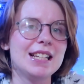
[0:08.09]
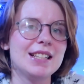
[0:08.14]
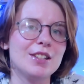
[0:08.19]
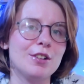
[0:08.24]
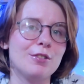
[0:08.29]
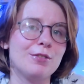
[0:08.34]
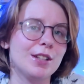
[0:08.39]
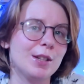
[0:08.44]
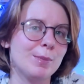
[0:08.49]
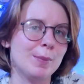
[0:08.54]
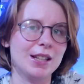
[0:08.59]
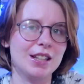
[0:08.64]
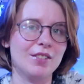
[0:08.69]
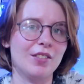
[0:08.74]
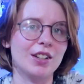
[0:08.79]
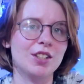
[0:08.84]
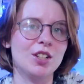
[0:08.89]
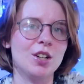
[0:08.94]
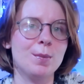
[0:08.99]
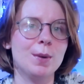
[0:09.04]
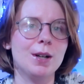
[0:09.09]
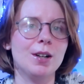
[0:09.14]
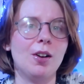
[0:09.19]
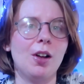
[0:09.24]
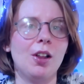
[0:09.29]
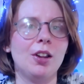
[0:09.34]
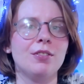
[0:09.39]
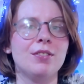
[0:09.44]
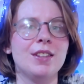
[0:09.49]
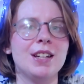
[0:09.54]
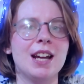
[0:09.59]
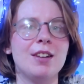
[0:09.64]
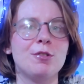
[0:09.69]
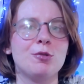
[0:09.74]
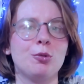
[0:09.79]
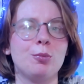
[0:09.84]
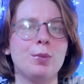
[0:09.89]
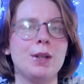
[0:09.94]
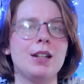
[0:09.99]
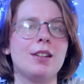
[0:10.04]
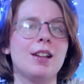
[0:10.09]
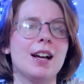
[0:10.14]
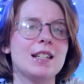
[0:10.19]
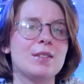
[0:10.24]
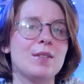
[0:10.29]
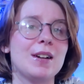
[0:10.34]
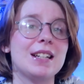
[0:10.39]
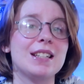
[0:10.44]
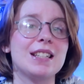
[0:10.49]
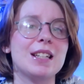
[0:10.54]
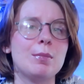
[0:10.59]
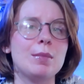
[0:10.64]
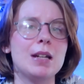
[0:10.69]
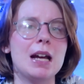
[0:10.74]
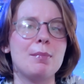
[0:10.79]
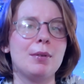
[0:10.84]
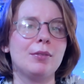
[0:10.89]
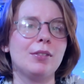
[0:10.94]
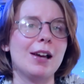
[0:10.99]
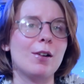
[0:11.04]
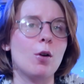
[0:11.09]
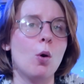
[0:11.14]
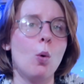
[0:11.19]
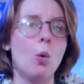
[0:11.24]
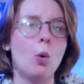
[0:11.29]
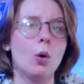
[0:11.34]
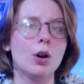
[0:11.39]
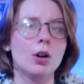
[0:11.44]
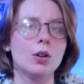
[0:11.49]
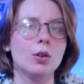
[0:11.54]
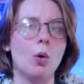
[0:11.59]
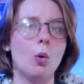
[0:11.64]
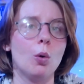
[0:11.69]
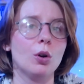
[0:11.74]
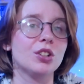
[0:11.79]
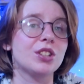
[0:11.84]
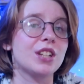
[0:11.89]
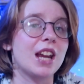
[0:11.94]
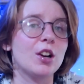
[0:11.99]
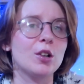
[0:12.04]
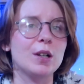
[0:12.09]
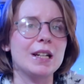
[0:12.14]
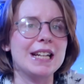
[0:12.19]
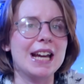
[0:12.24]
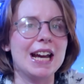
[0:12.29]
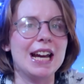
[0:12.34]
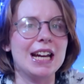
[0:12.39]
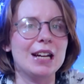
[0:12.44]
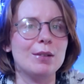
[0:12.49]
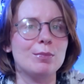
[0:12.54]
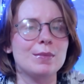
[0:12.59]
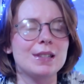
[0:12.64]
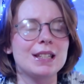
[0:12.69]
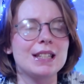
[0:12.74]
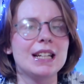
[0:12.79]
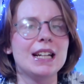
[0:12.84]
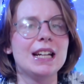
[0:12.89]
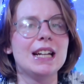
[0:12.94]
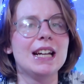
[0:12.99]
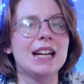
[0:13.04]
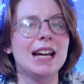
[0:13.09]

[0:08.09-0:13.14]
So for the month of October, all of the games will be classified as some type of like horror or scary games.